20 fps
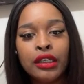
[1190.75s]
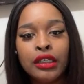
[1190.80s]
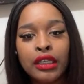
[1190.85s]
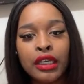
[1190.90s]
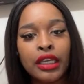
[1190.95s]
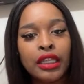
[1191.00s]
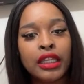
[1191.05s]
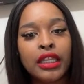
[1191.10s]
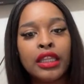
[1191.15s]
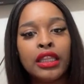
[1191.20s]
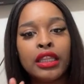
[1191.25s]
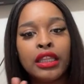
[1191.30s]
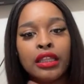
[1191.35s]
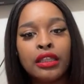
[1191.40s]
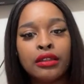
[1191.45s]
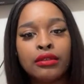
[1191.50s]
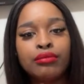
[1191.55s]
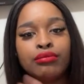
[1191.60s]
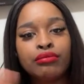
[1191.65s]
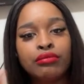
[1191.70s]
And then,
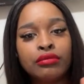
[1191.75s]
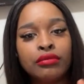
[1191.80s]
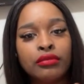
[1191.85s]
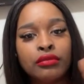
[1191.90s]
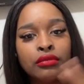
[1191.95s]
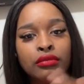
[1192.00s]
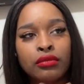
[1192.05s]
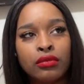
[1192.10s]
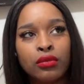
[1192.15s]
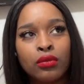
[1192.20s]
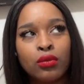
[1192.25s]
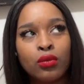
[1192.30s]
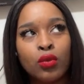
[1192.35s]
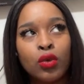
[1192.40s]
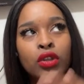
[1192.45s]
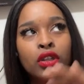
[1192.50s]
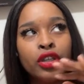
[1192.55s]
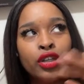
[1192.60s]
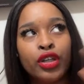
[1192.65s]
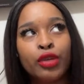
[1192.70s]
well,
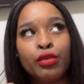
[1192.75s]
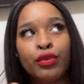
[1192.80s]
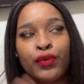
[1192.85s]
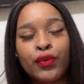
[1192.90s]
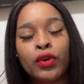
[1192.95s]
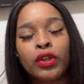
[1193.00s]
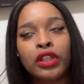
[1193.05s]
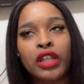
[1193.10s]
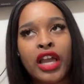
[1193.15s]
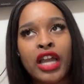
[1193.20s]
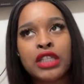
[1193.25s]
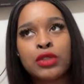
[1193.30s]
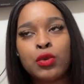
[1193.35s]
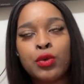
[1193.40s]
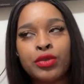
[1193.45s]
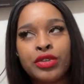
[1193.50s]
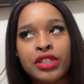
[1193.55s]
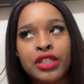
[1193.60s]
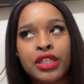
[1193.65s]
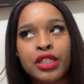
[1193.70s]
the year before last we were
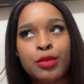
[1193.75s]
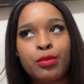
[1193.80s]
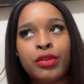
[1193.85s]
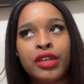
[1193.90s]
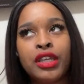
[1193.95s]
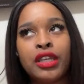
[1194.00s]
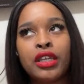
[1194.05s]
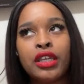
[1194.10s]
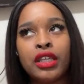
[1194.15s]
6B,